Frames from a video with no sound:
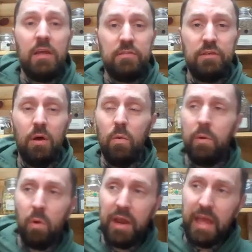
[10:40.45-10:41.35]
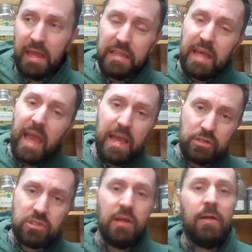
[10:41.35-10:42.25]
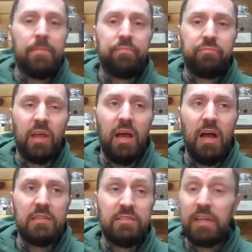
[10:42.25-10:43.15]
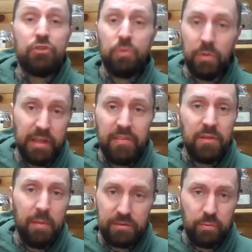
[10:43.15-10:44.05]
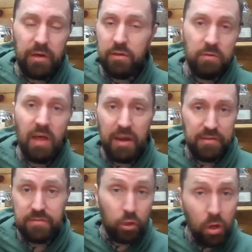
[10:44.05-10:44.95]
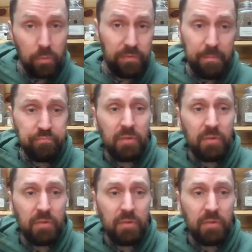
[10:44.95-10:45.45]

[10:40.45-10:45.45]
So we want to engage sensually, and the best way to do that is to cook with them.